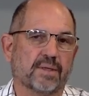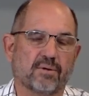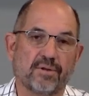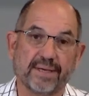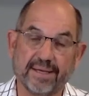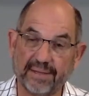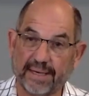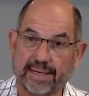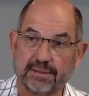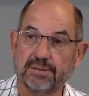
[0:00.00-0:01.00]
On the other
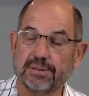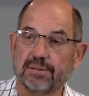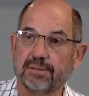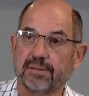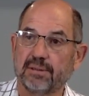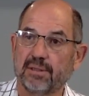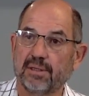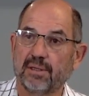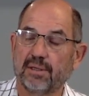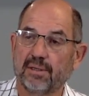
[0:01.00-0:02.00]
hand,
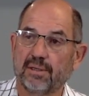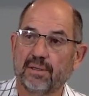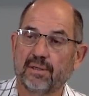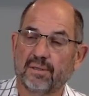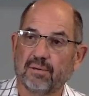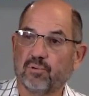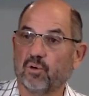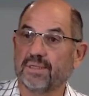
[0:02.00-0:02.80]
Paul